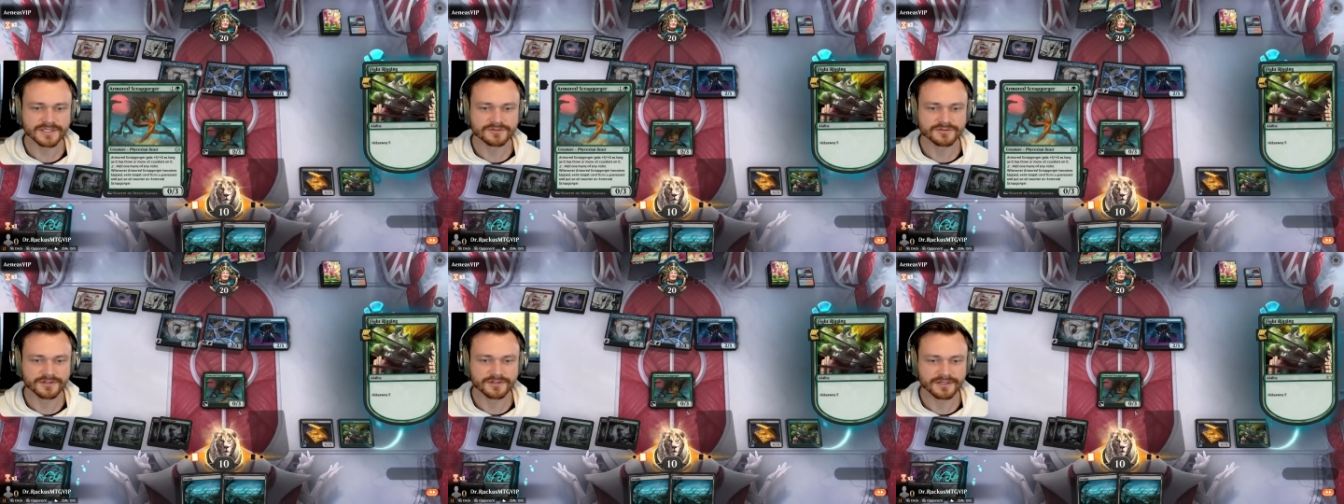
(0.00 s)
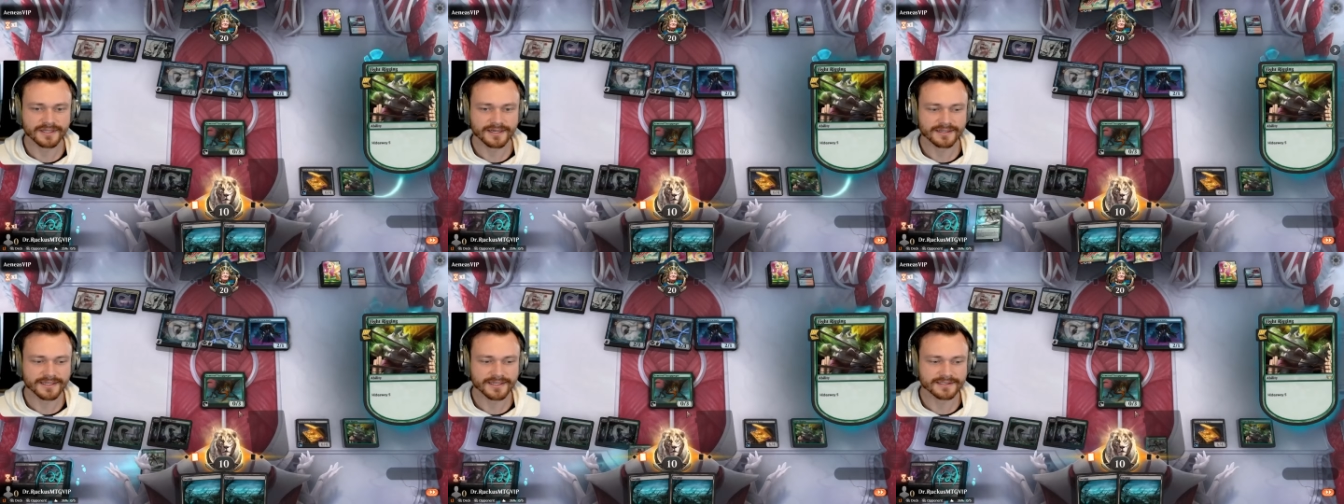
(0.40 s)
Drawing a
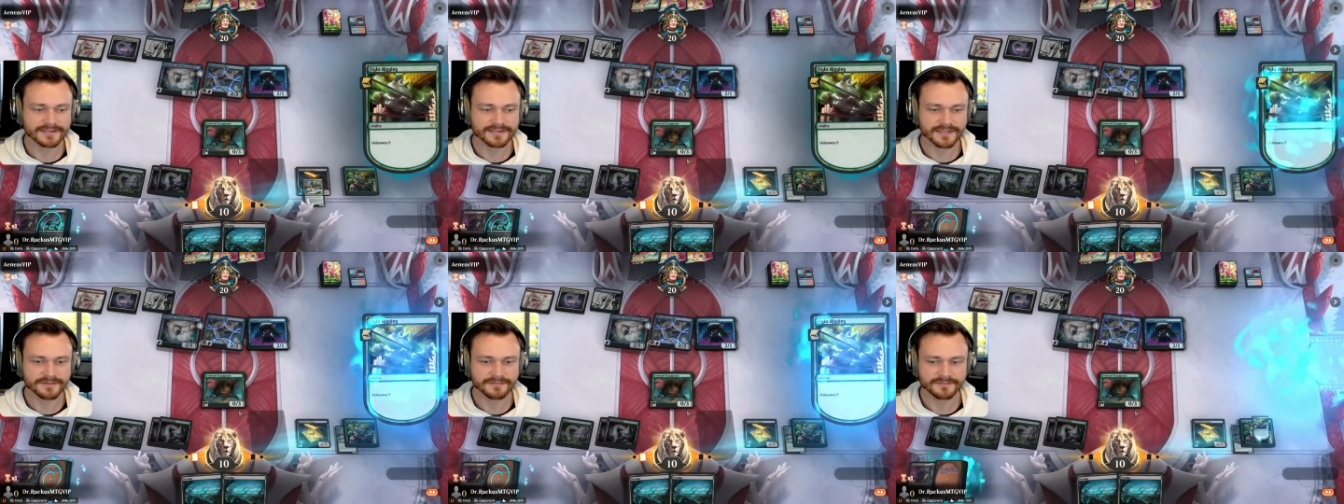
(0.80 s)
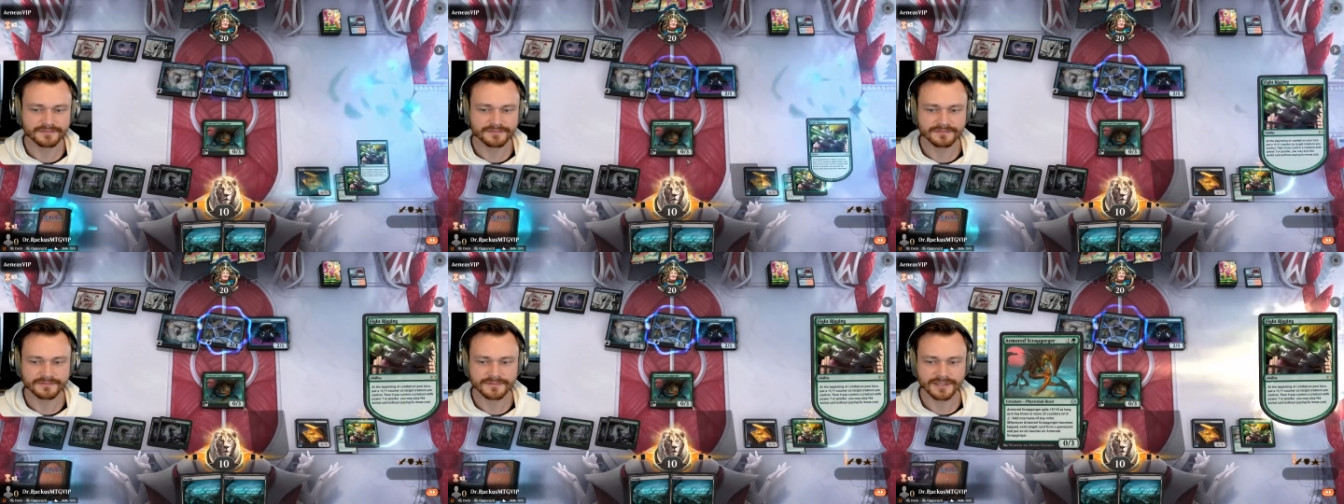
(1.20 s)
lot of land this game.
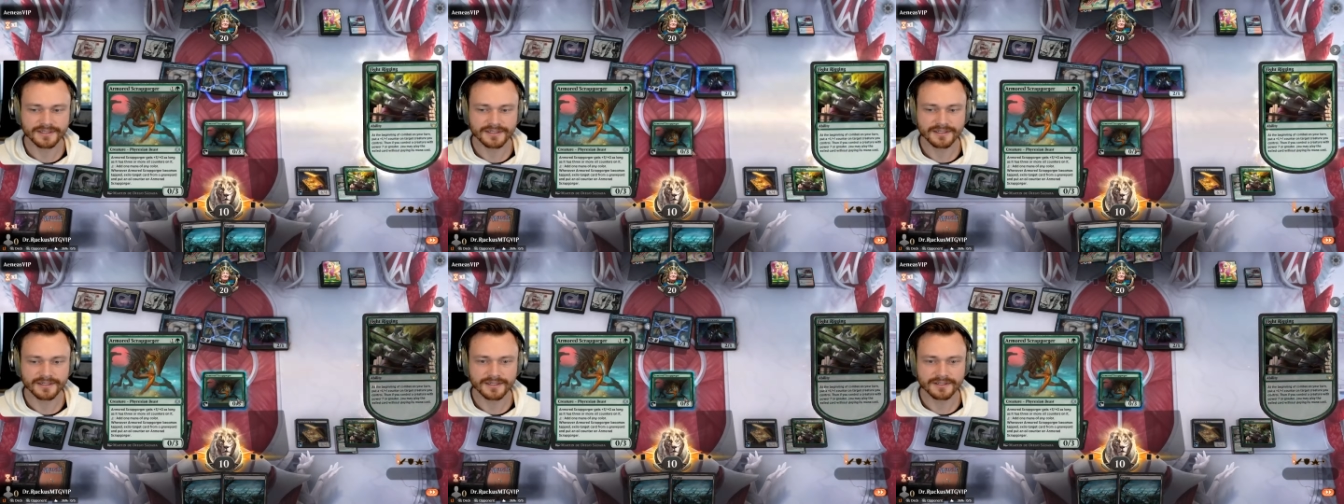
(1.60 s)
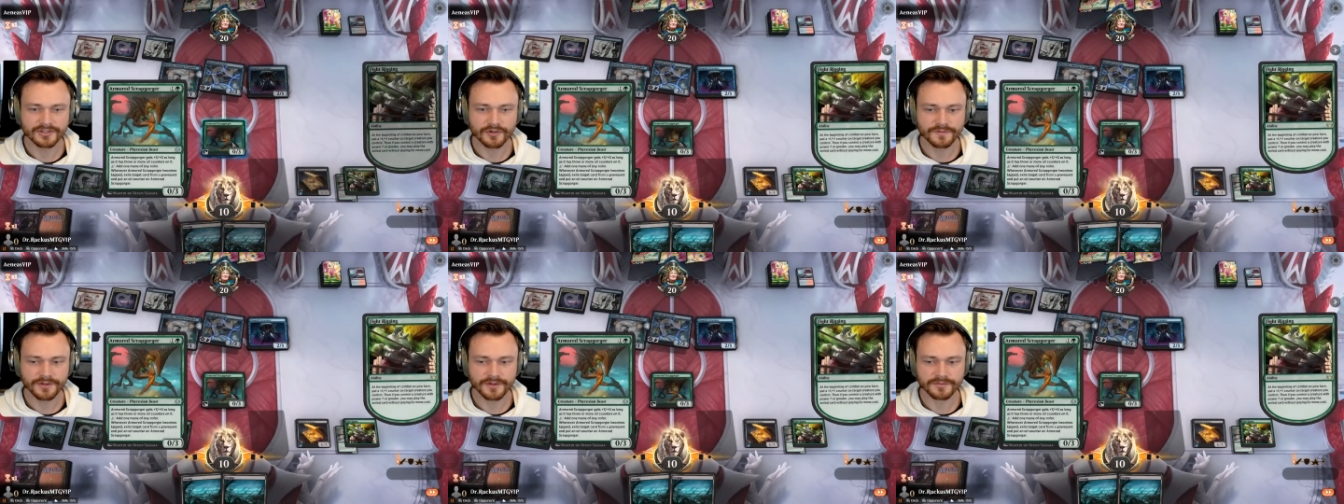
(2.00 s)

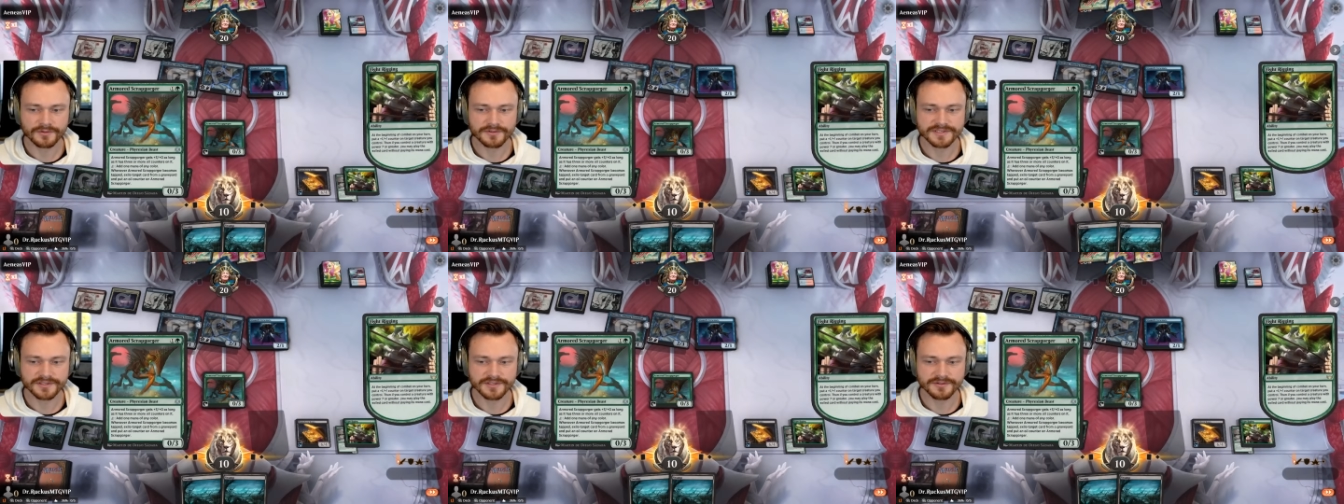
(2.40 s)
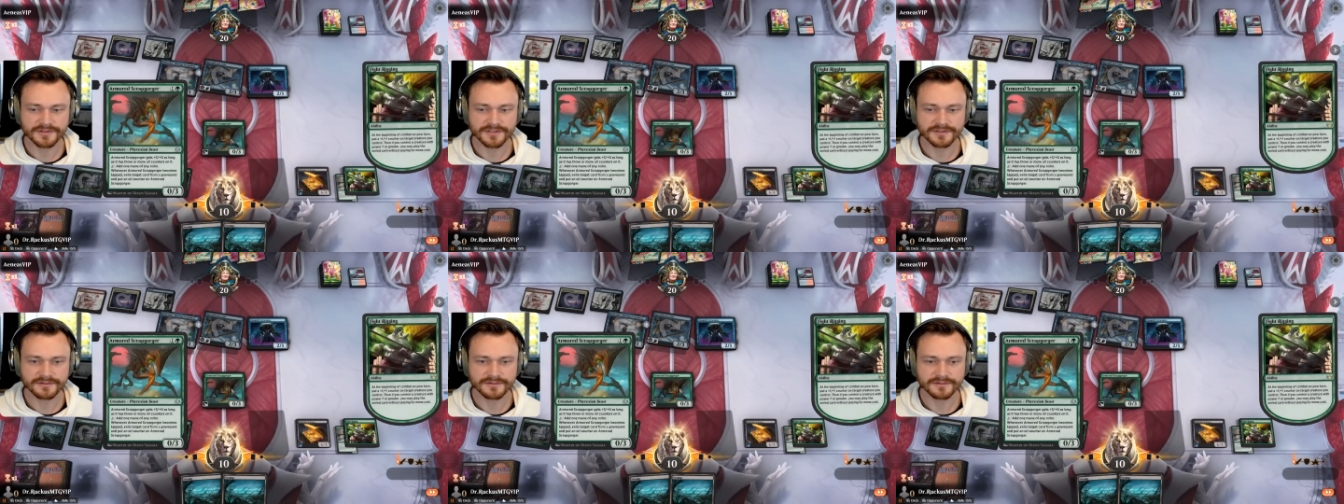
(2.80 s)
Go for the Throat is under
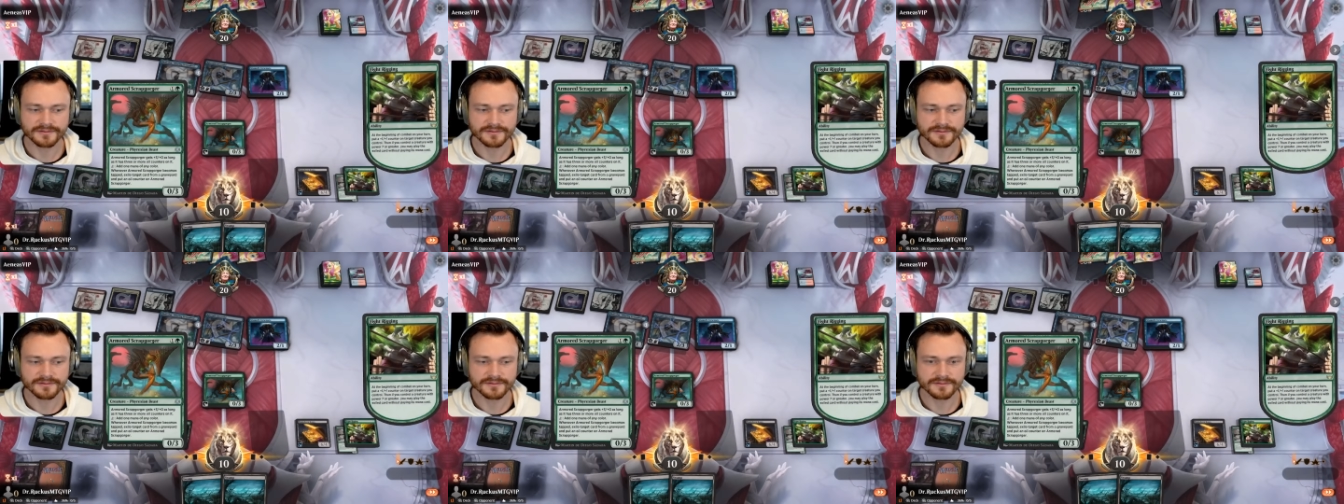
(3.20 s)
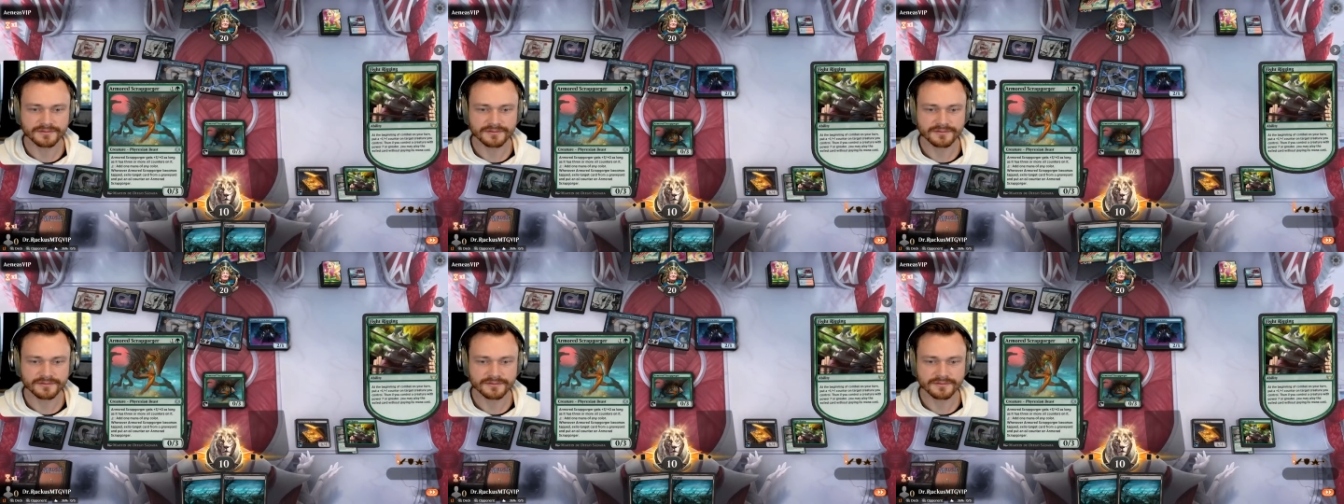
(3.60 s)
there.
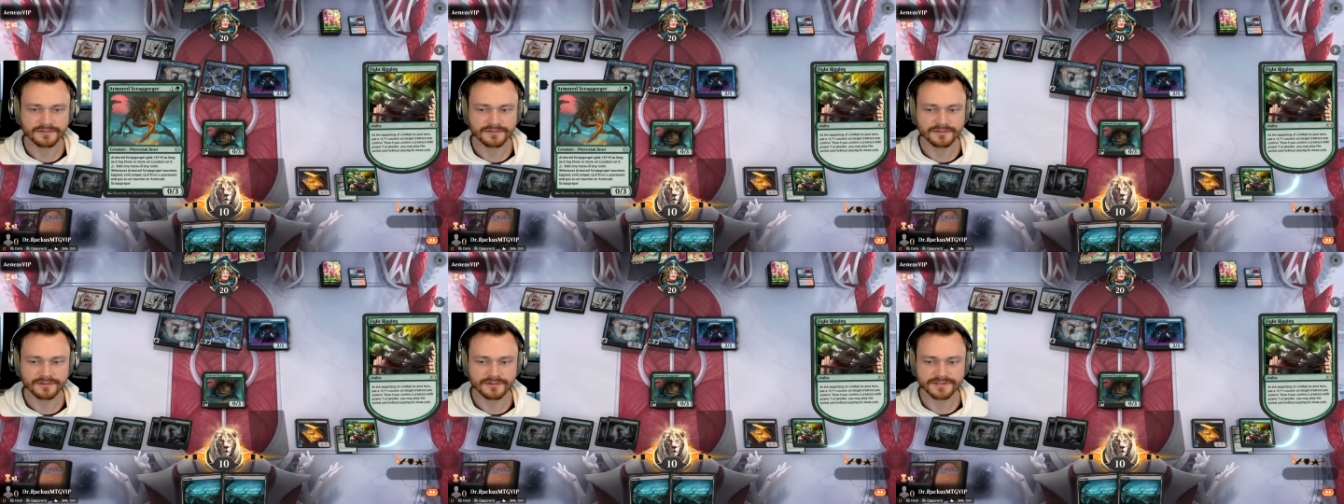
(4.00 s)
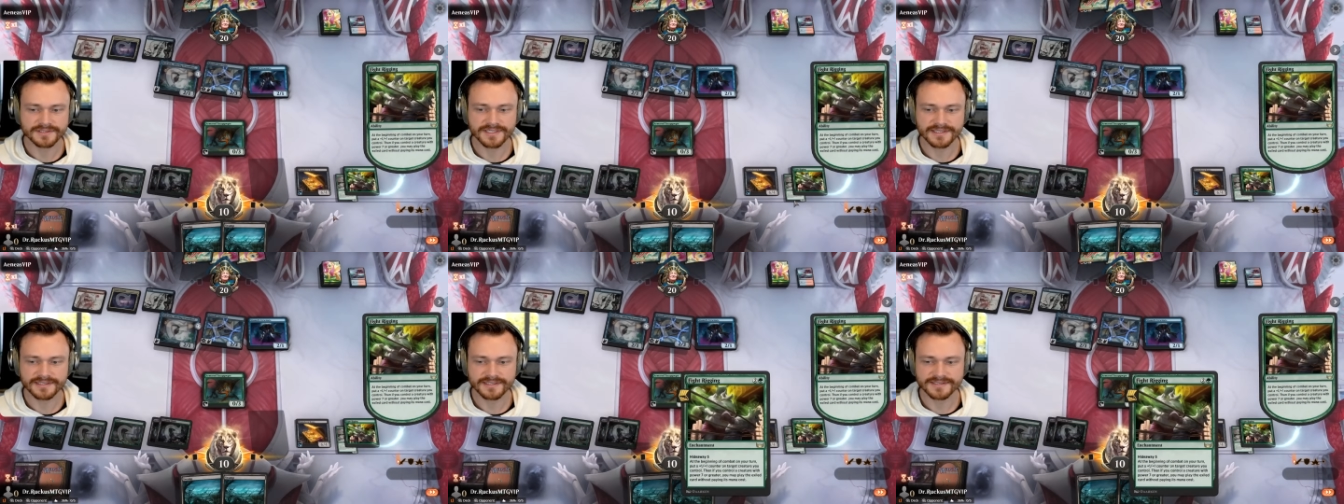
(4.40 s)
Or did it
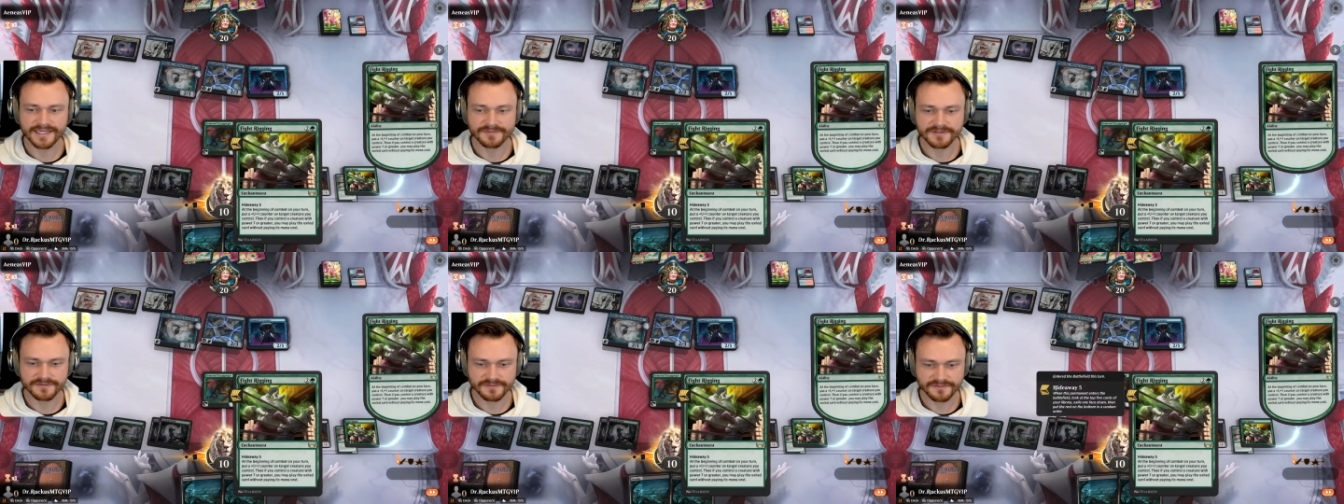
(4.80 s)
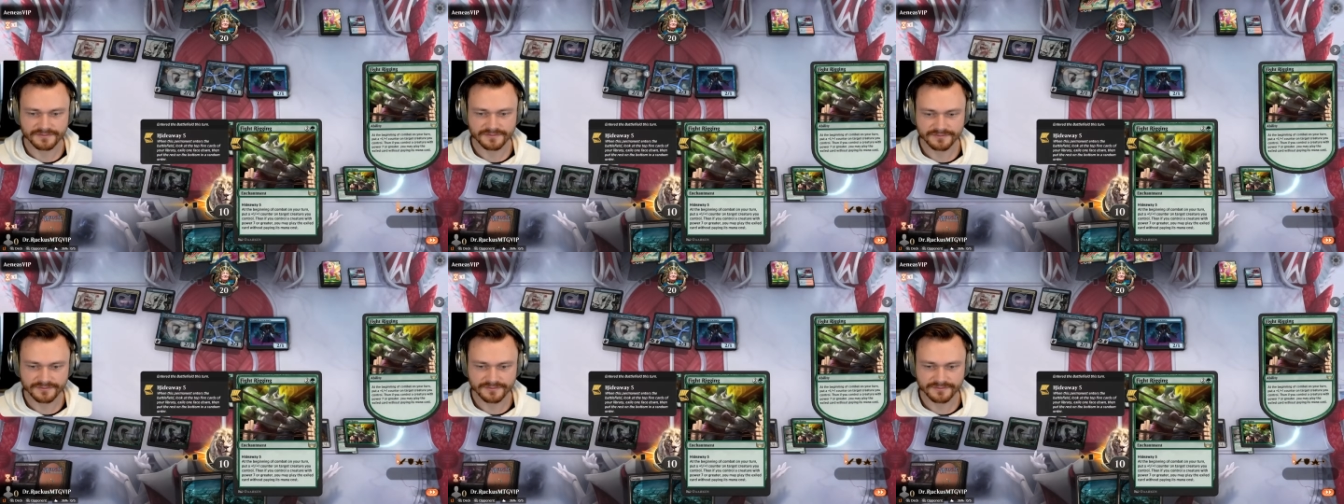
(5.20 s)
take the Adaptive?